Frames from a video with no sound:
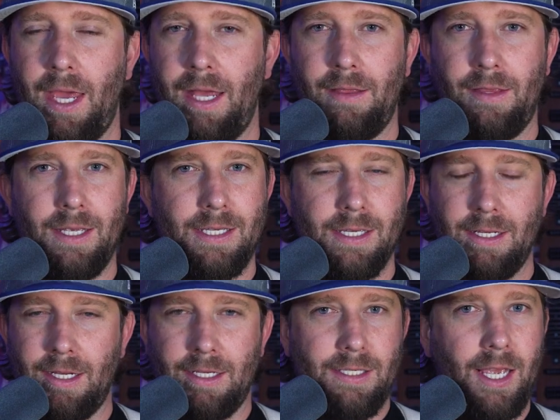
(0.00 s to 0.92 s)
And this
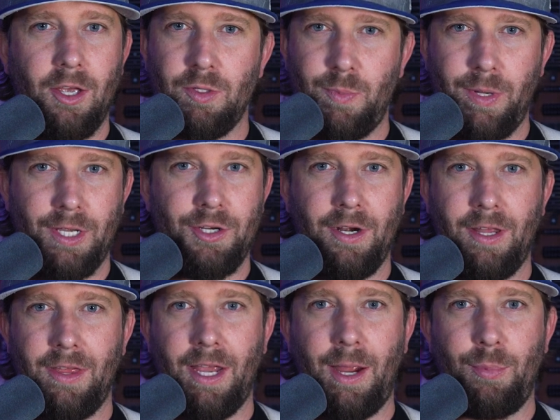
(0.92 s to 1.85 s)
isn't a sales pitch or
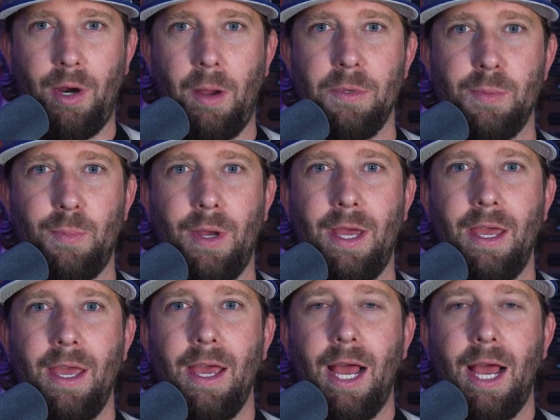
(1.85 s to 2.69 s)
anything, I promise, but